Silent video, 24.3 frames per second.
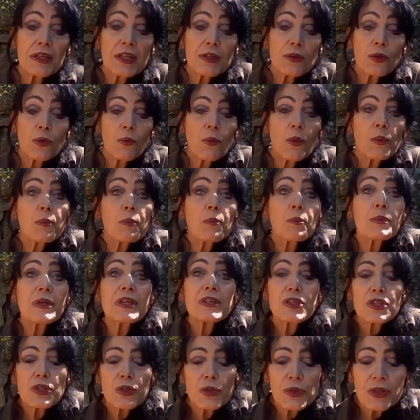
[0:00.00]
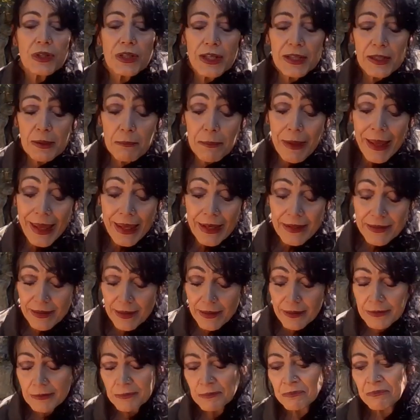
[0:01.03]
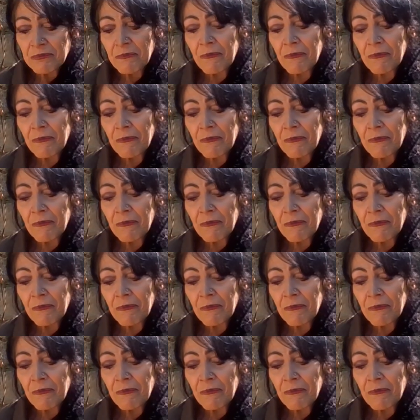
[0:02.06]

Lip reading: You don't want me to look like a panda.